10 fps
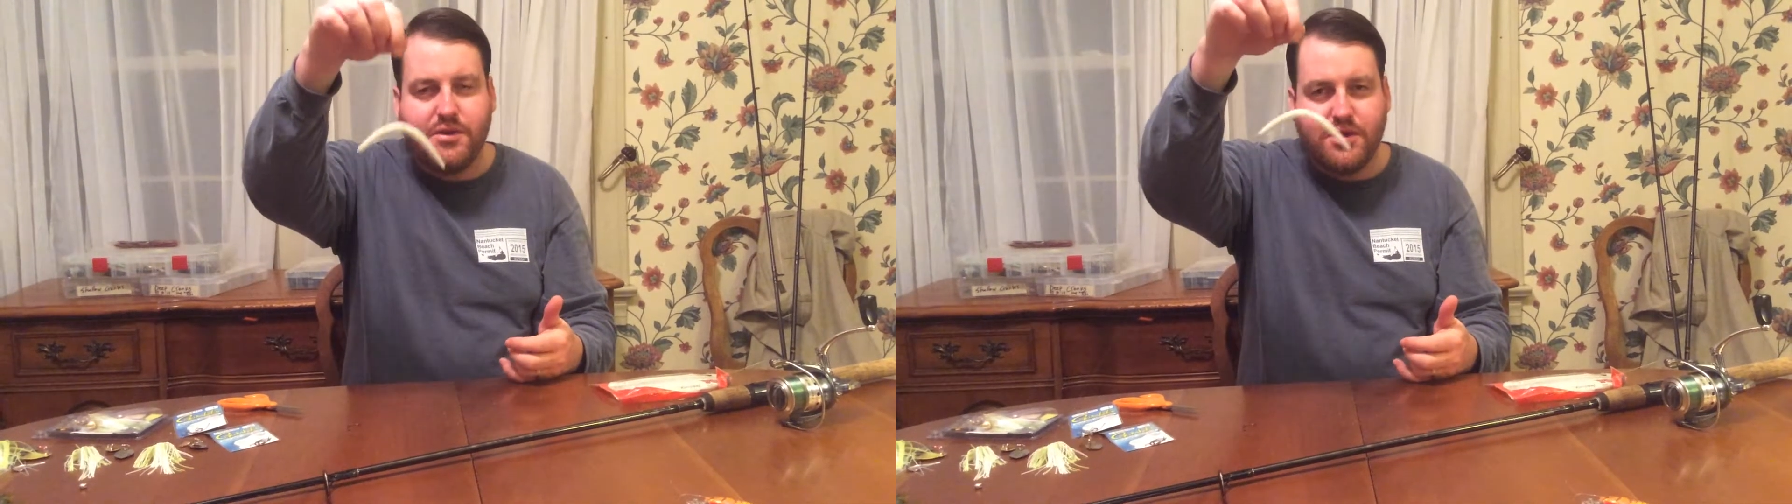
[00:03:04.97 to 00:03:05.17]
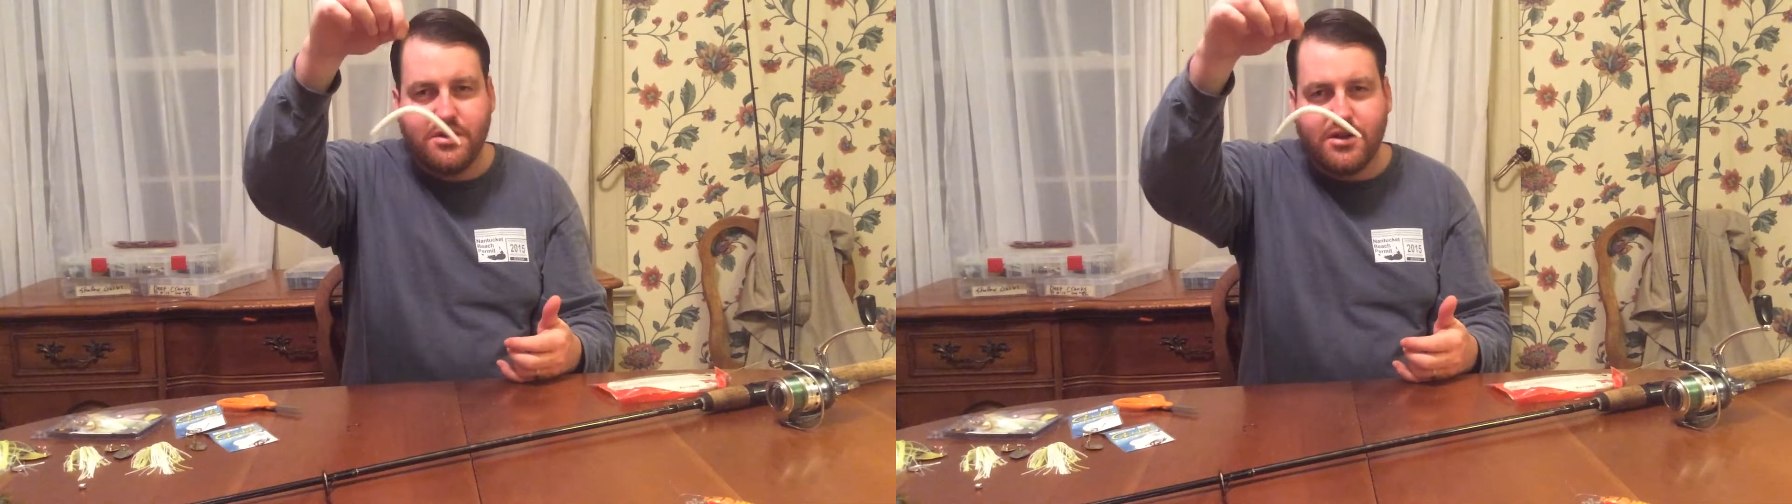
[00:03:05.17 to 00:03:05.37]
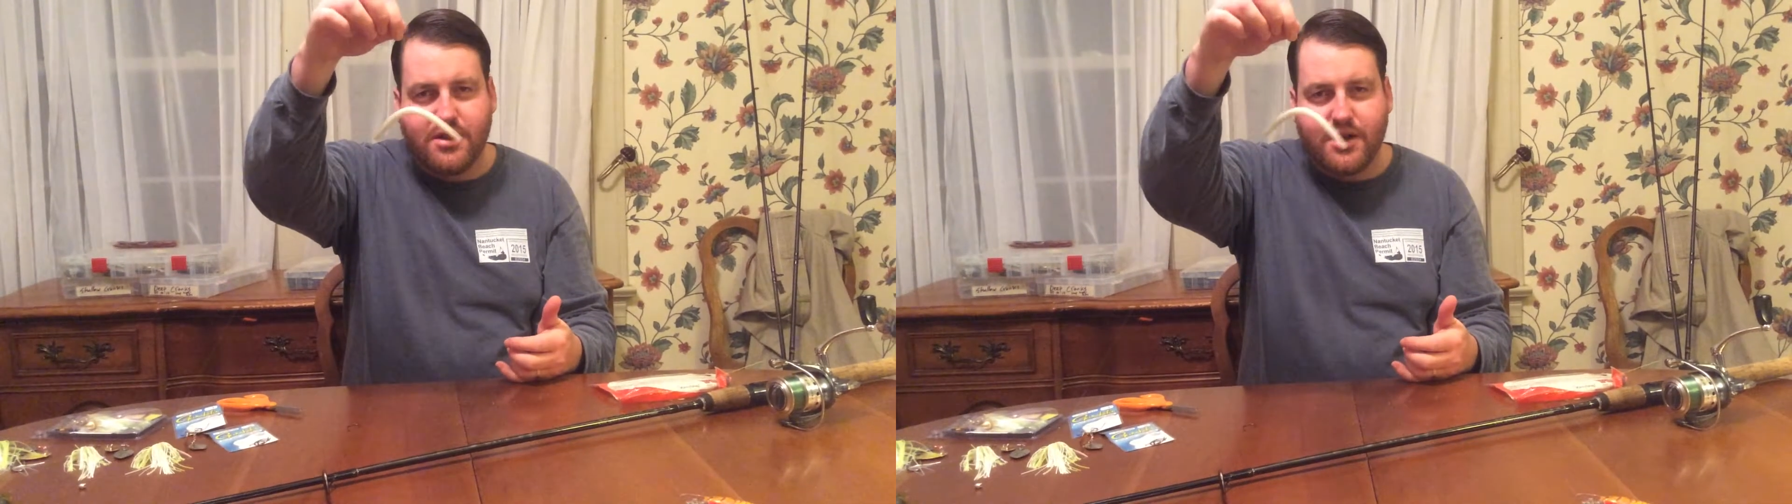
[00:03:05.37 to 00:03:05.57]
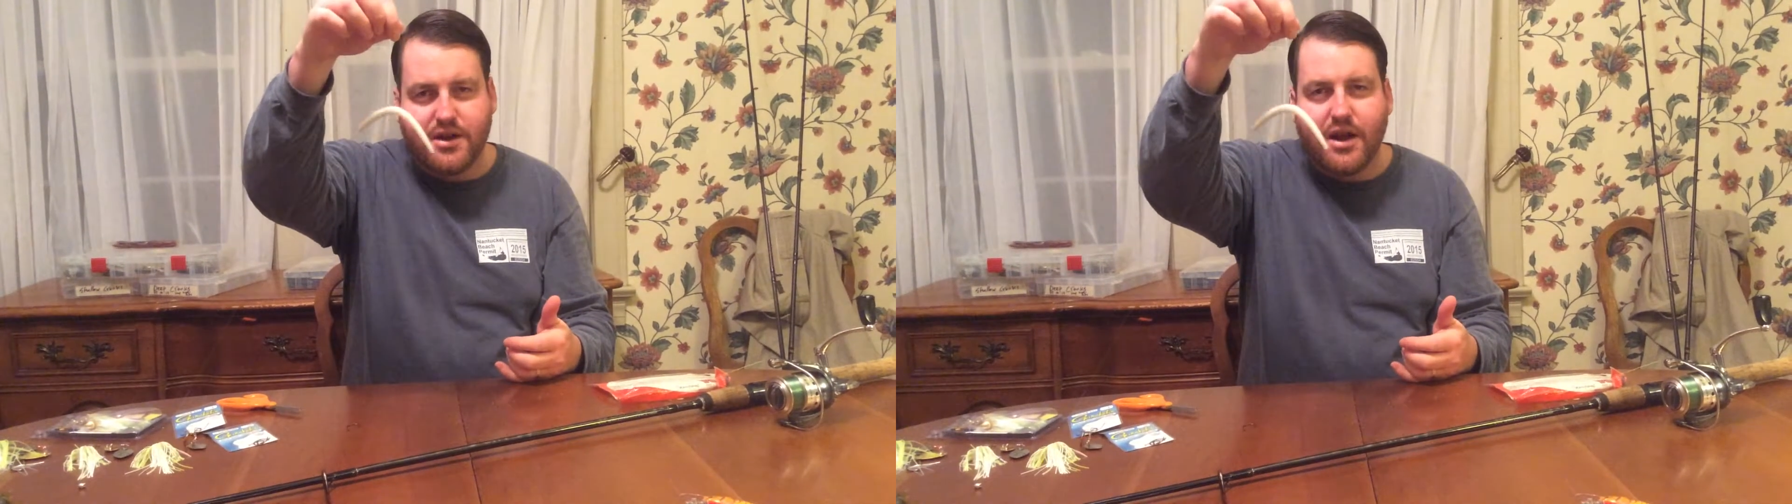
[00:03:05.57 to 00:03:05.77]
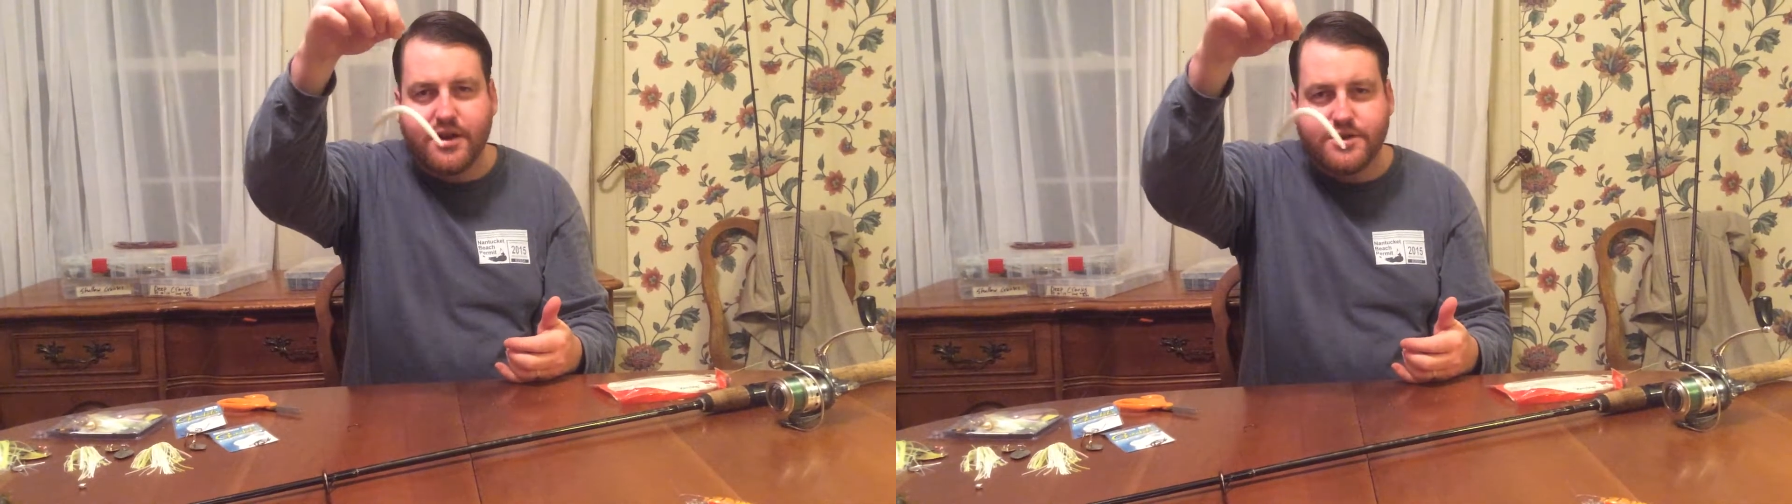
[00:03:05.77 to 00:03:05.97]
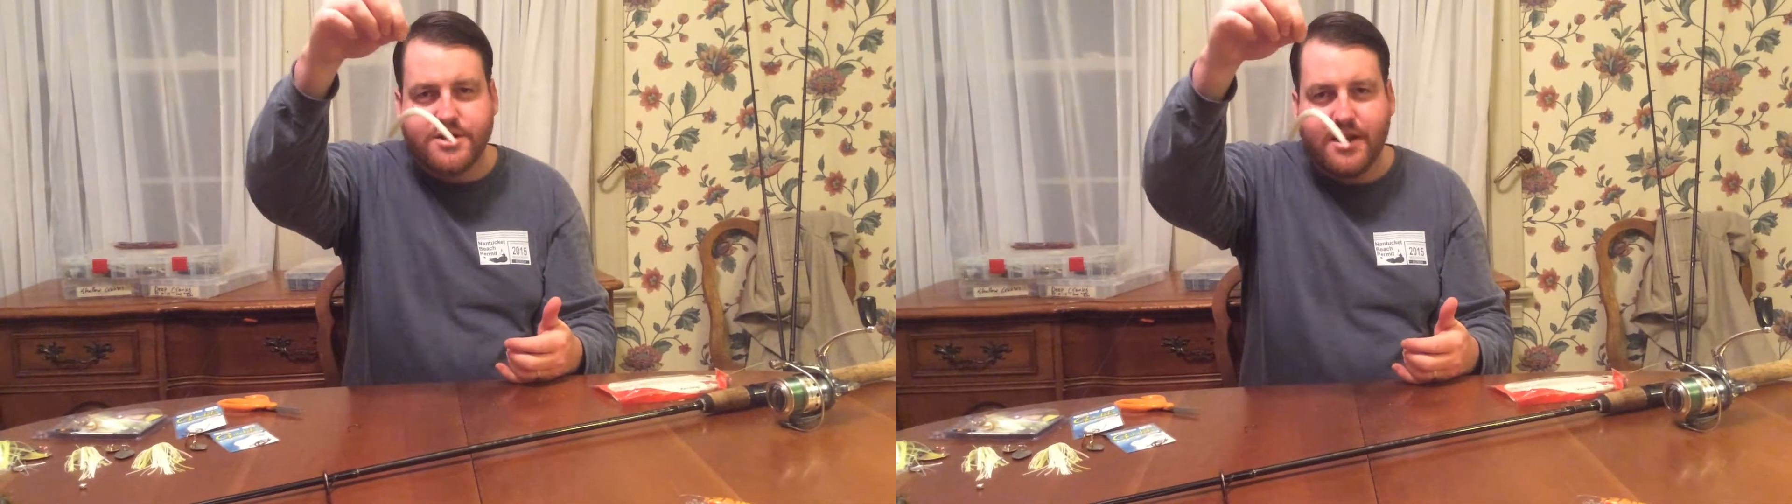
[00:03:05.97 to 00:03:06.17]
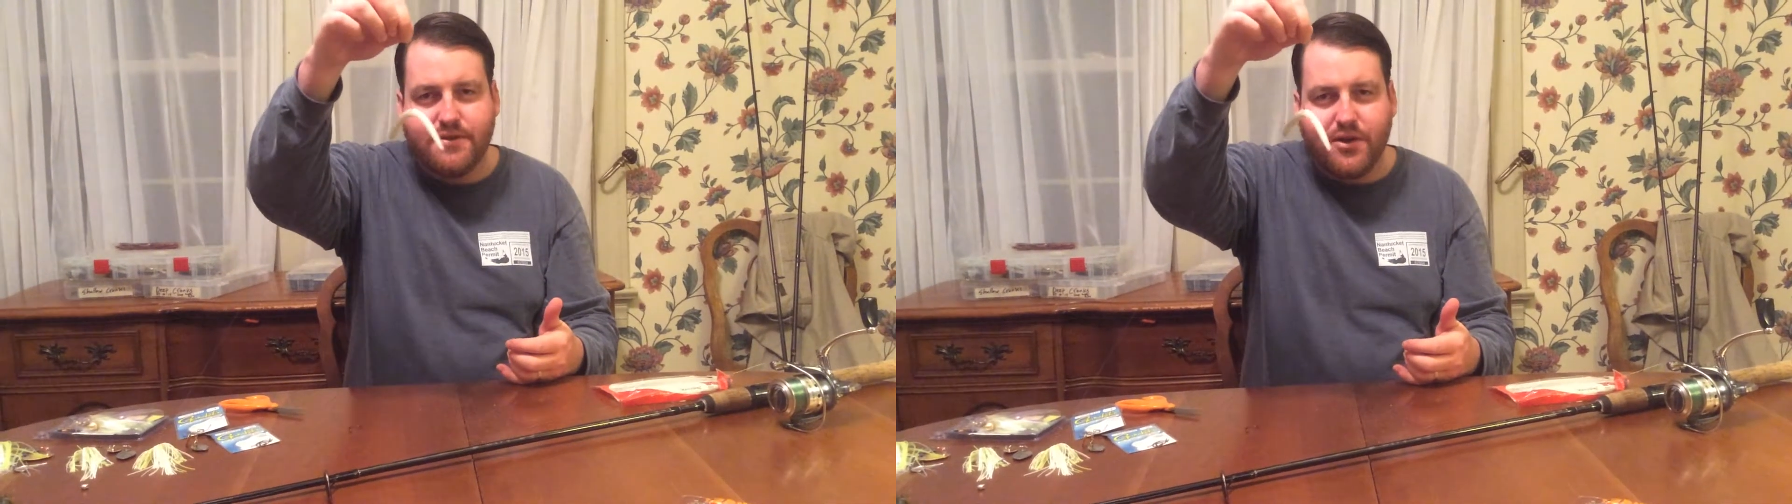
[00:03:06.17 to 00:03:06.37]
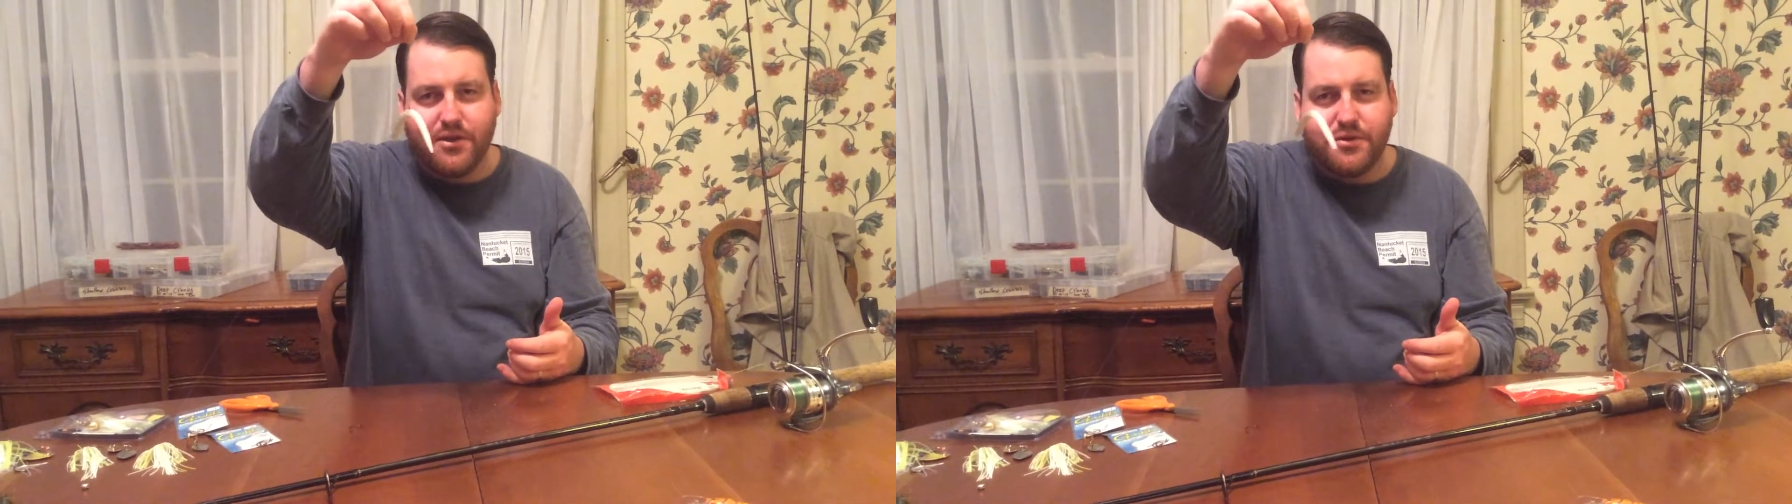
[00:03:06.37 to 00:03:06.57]
It could look like a dying shad
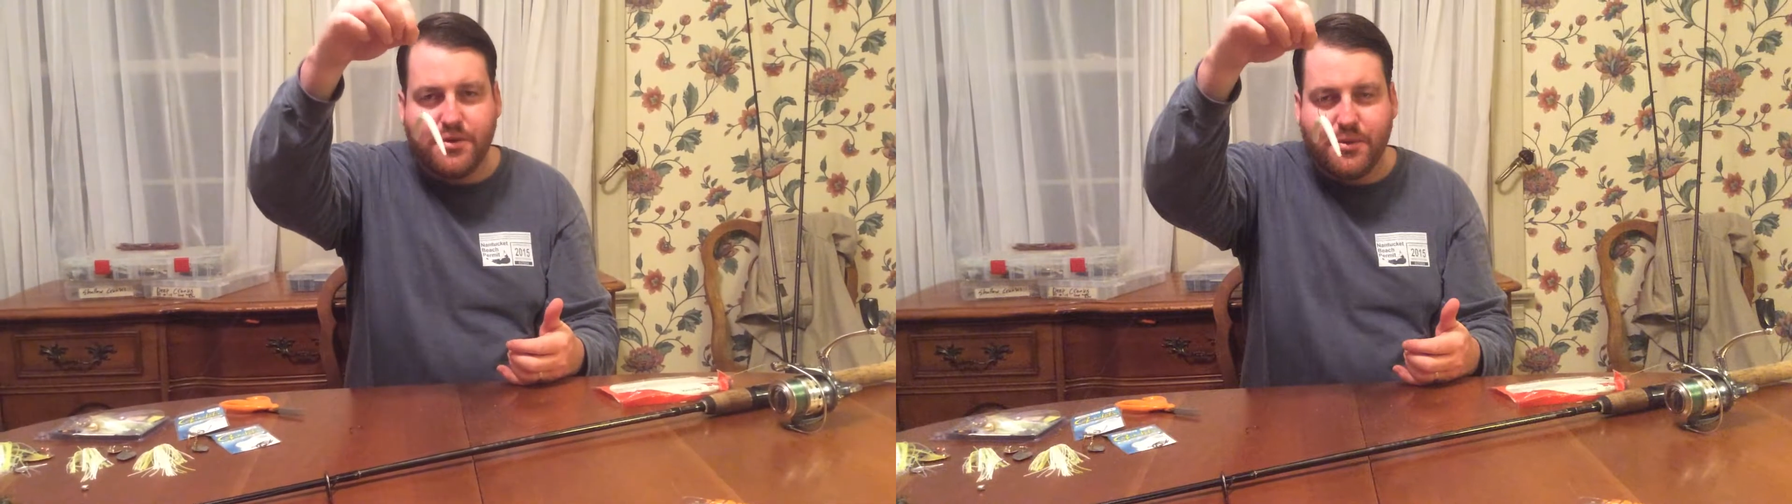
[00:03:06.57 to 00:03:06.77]
falling through